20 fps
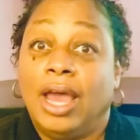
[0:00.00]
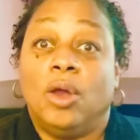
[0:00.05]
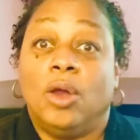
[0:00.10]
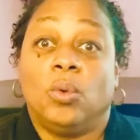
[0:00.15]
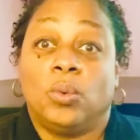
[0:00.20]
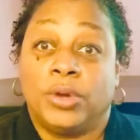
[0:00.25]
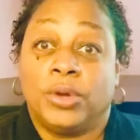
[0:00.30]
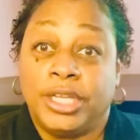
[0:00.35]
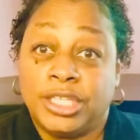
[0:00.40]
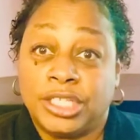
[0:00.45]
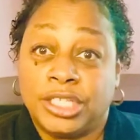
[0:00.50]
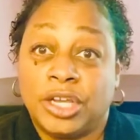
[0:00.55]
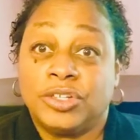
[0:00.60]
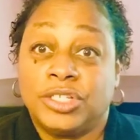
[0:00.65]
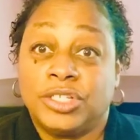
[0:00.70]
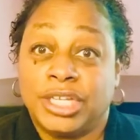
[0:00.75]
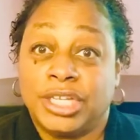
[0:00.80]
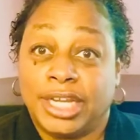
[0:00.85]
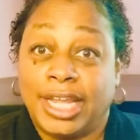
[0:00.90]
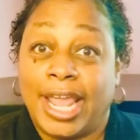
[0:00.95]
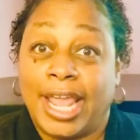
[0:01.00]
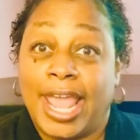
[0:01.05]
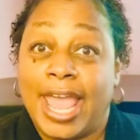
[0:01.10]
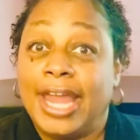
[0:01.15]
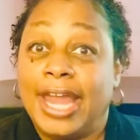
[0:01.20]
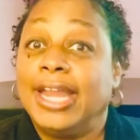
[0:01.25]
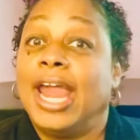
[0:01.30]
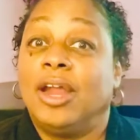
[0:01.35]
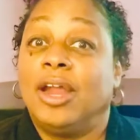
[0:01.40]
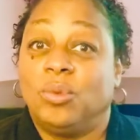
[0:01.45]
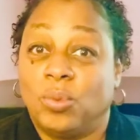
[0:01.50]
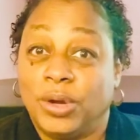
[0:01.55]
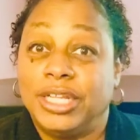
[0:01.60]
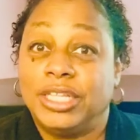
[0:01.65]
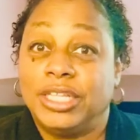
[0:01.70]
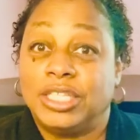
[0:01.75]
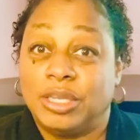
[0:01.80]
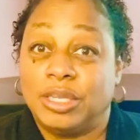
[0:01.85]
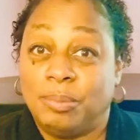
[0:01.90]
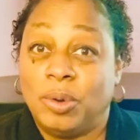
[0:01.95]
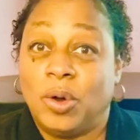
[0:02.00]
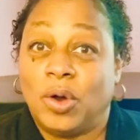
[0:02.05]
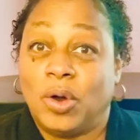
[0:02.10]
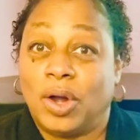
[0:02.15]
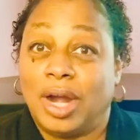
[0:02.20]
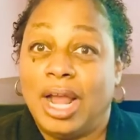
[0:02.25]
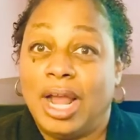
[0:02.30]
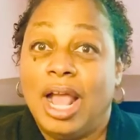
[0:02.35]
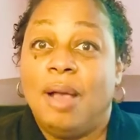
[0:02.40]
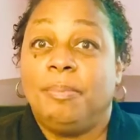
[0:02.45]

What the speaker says: research again, and read some more,